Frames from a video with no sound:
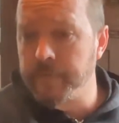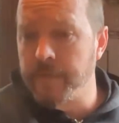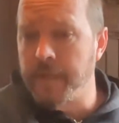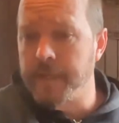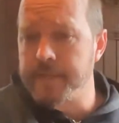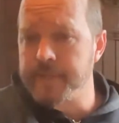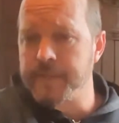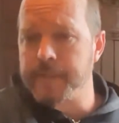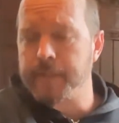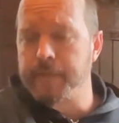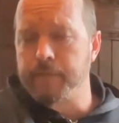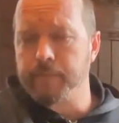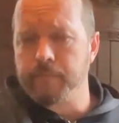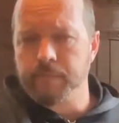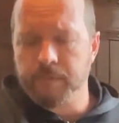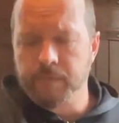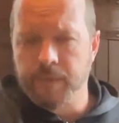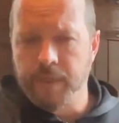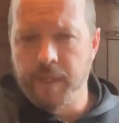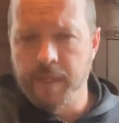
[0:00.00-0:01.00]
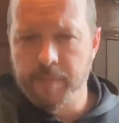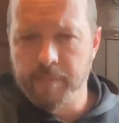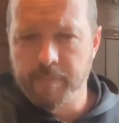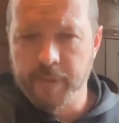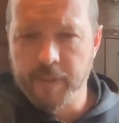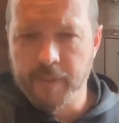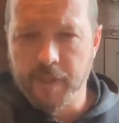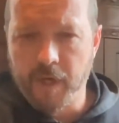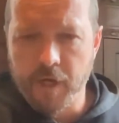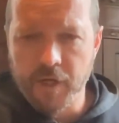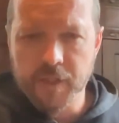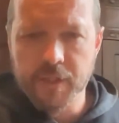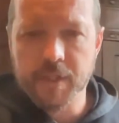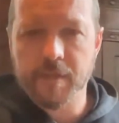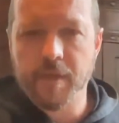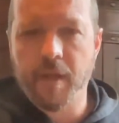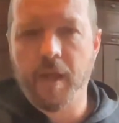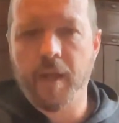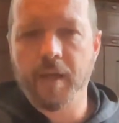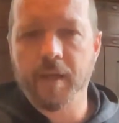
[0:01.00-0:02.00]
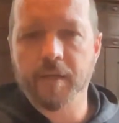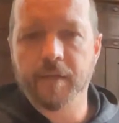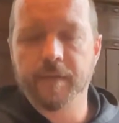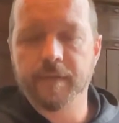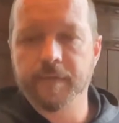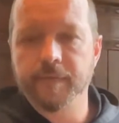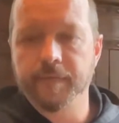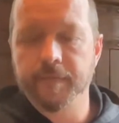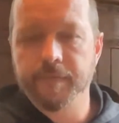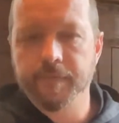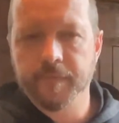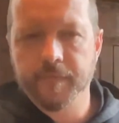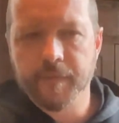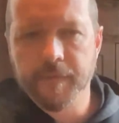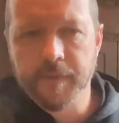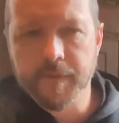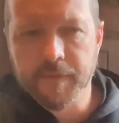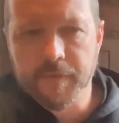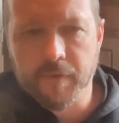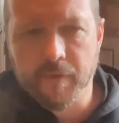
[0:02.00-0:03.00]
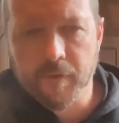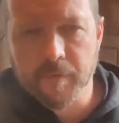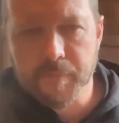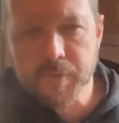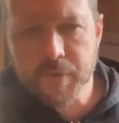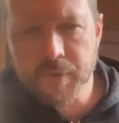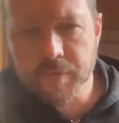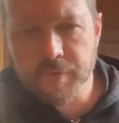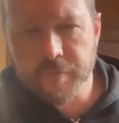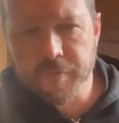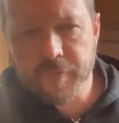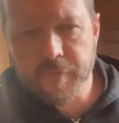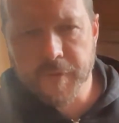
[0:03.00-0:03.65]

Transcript: as in like being outside in terms of